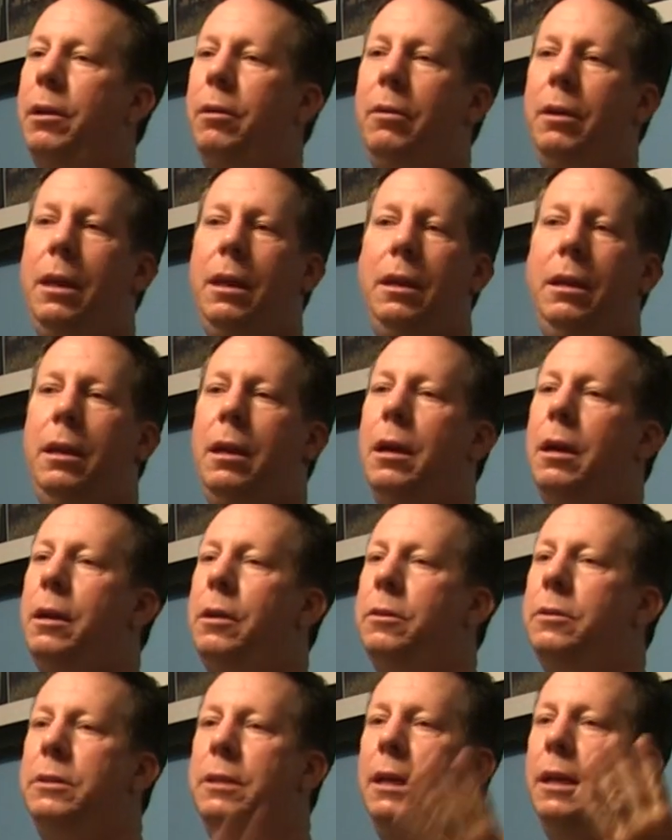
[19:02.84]
you're in India,
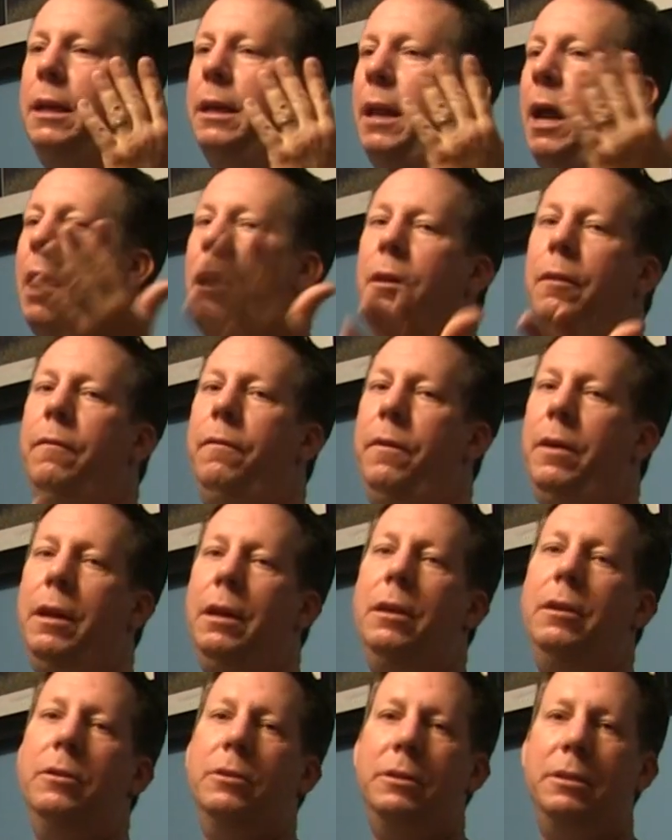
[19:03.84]
you're seeing an
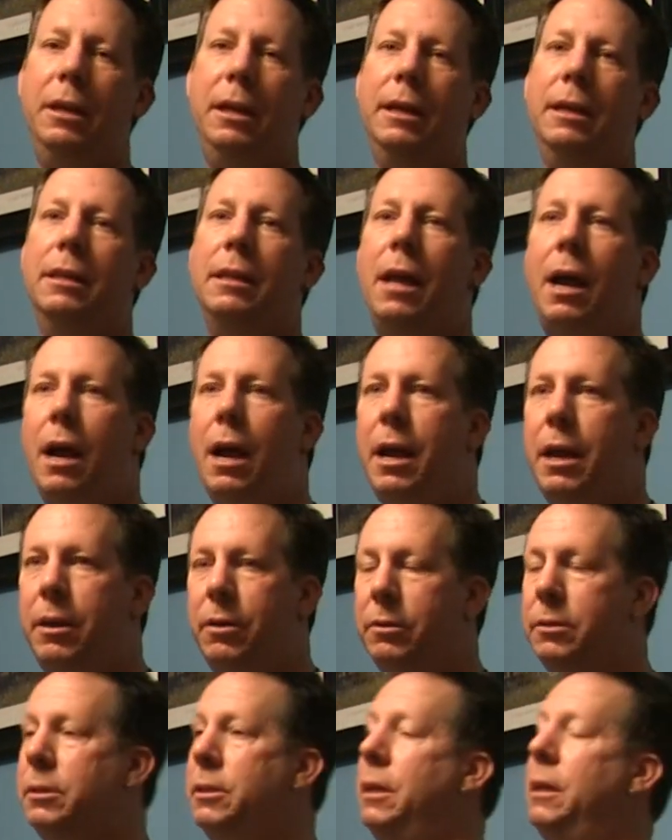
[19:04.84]
elephant, you're seeing a lion,
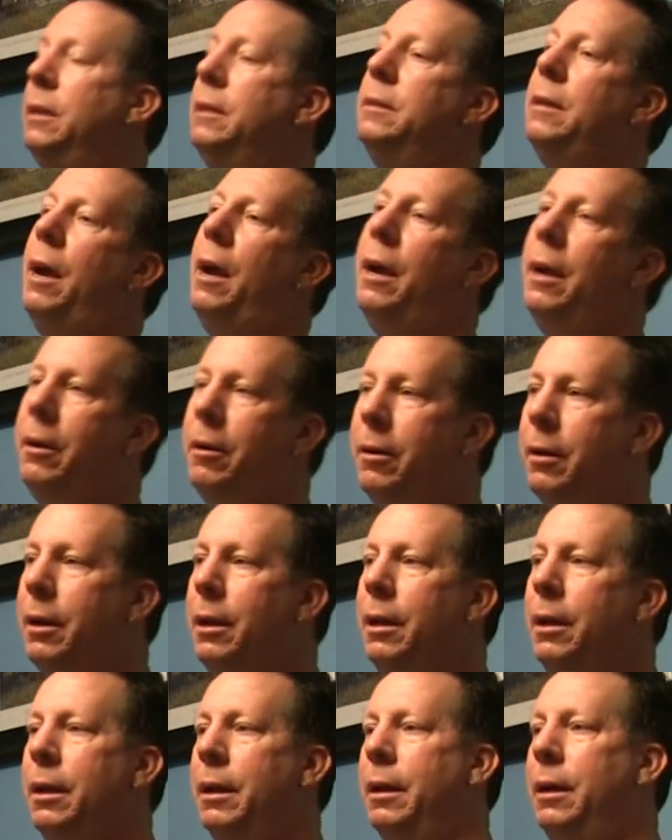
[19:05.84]
you're seeing a tiger.
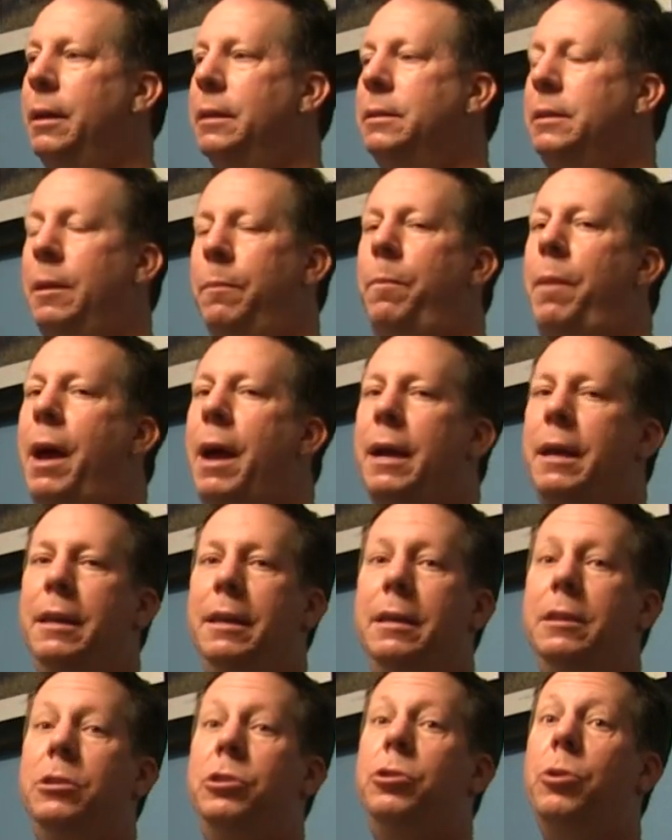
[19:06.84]
Sit back
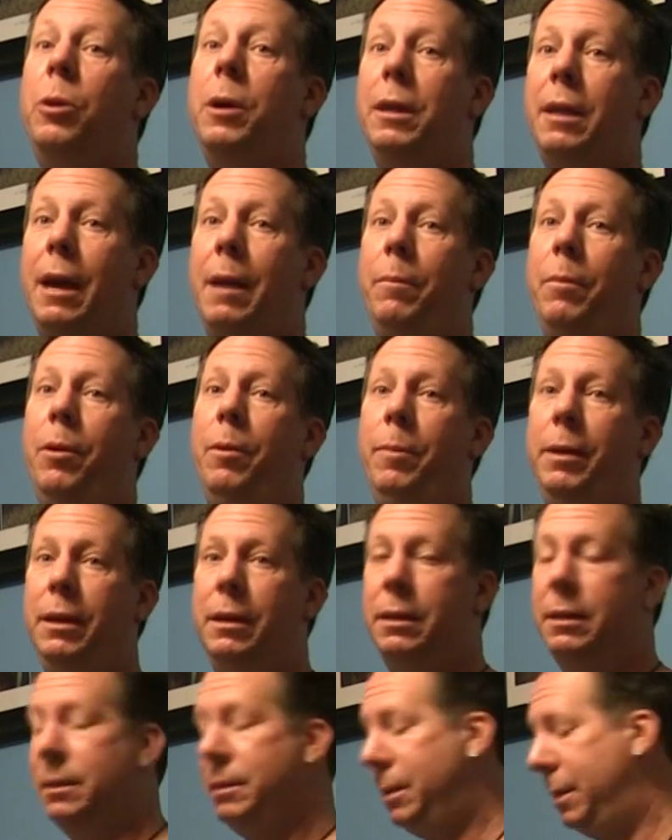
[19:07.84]
and enjoy that moment.
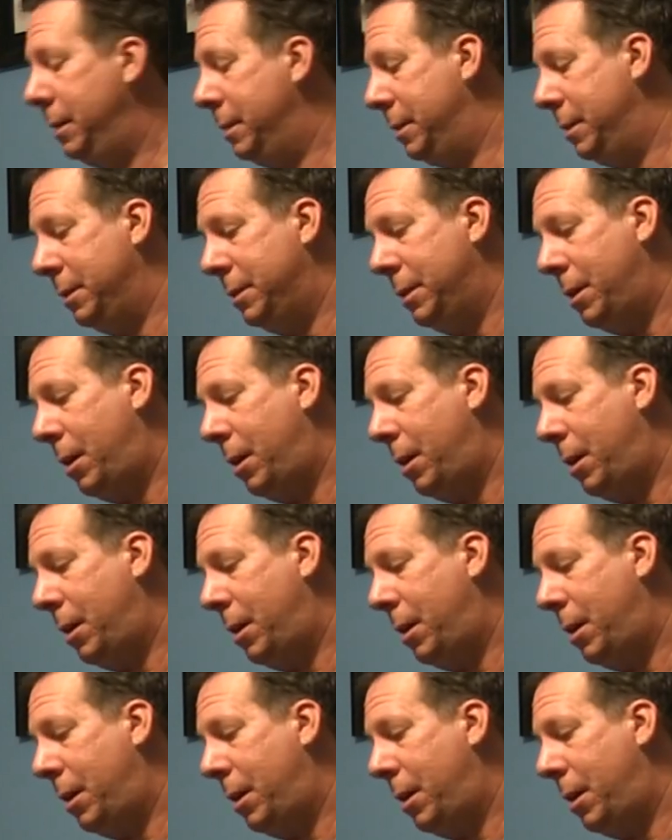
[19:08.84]
It's